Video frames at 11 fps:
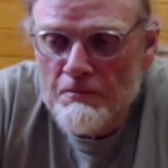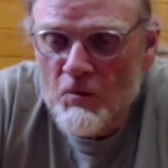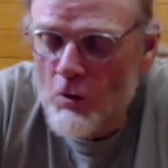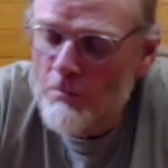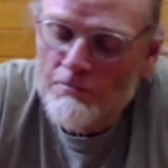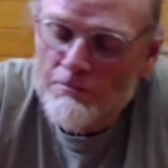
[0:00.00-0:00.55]

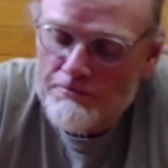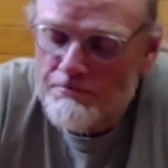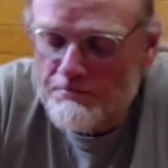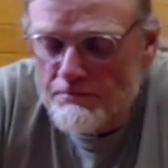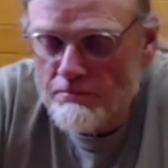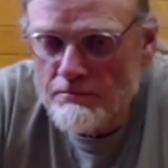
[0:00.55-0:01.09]
So
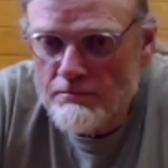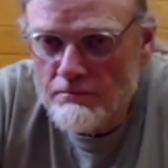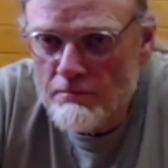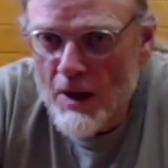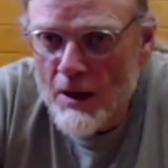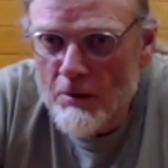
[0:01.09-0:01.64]

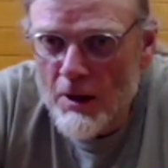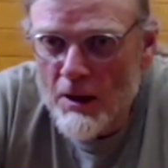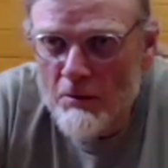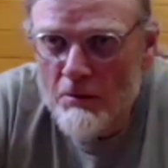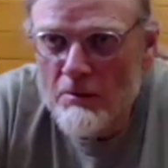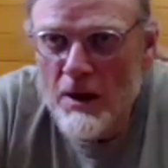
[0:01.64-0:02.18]

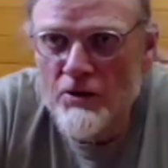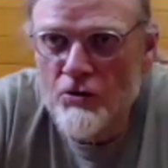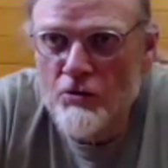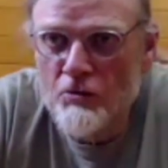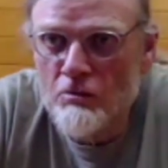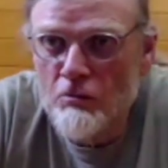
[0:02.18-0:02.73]
I
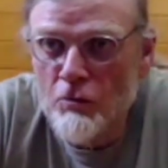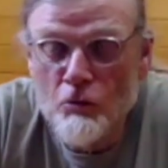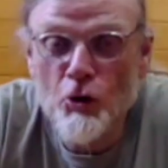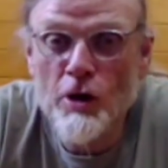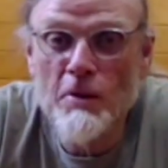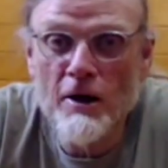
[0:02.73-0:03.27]
just wouldn't
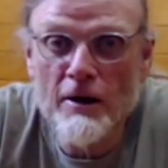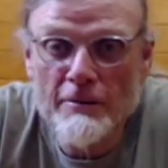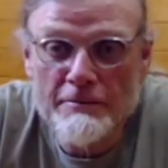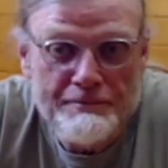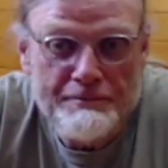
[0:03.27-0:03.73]
worry about it.